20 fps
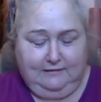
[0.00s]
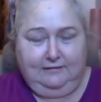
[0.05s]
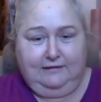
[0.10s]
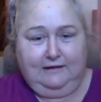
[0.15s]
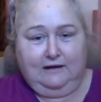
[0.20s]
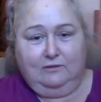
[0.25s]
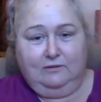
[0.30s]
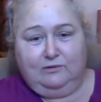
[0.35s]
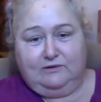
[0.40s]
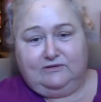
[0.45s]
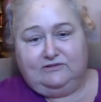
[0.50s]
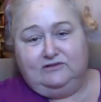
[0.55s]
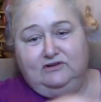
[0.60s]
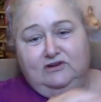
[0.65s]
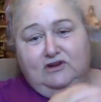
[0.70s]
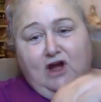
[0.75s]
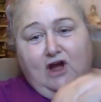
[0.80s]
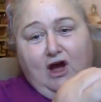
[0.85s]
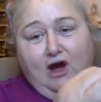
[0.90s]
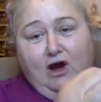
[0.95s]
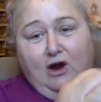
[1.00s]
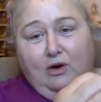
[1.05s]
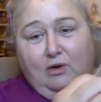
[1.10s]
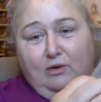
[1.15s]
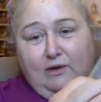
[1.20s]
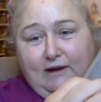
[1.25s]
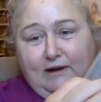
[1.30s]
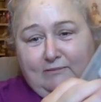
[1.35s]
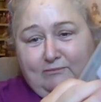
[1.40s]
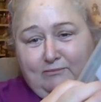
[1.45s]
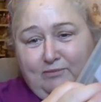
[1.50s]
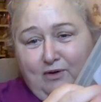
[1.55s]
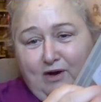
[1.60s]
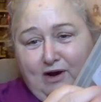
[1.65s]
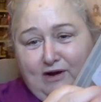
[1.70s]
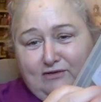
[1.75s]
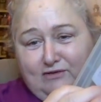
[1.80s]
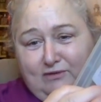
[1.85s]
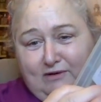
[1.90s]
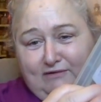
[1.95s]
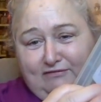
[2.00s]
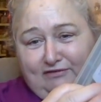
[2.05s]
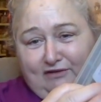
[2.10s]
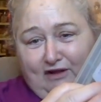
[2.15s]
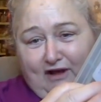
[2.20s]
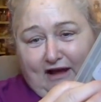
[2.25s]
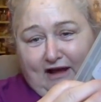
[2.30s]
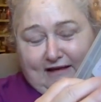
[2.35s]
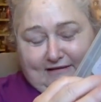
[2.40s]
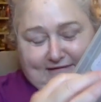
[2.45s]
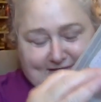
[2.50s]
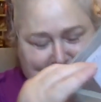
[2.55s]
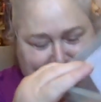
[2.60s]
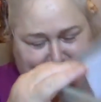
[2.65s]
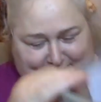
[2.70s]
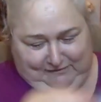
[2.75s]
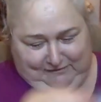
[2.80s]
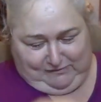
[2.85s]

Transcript: there was no embroidery floss.